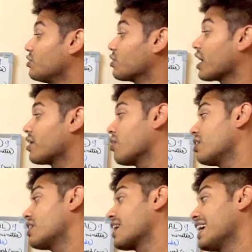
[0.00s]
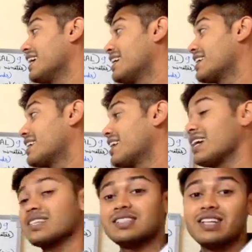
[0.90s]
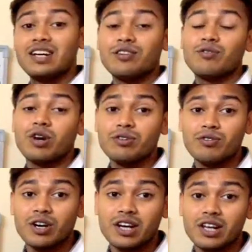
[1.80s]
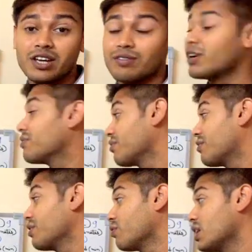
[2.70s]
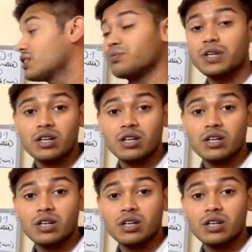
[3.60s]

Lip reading: you cannot write less than 150 words,